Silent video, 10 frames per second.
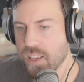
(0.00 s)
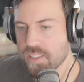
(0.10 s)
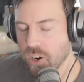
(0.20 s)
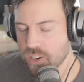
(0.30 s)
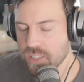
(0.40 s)

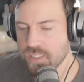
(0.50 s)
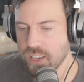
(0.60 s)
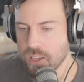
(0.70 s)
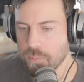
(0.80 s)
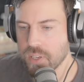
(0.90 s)
It's hard to
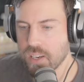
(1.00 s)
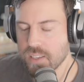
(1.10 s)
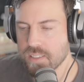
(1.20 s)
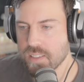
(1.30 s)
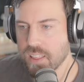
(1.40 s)
say
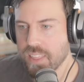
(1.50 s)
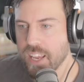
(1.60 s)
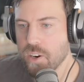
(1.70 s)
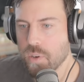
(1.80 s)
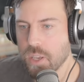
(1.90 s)
because
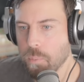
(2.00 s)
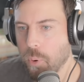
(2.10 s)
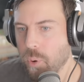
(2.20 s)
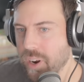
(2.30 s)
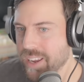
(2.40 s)
they don't
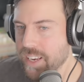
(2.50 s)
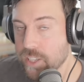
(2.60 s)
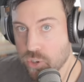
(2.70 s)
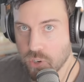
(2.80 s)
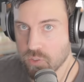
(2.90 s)
import any
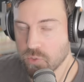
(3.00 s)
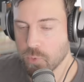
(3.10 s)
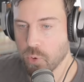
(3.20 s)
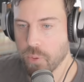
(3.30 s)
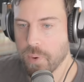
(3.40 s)
trucks from
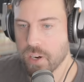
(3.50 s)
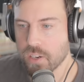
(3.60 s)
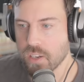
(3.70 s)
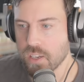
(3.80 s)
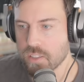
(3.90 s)
North
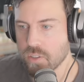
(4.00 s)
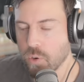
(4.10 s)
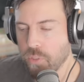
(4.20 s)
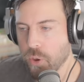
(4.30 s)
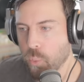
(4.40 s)
America. So
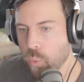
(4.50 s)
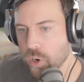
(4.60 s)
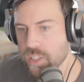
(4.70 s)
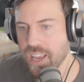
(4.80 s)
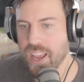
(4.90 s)
if they
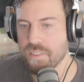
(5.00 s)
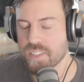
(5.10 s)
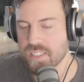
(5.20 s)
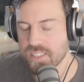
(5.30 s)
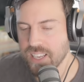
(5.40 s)
were to have
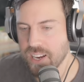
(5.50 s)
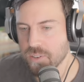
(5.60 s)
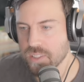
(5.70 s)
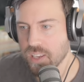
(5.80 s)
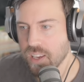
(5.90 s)
a
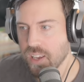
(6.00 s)
Stout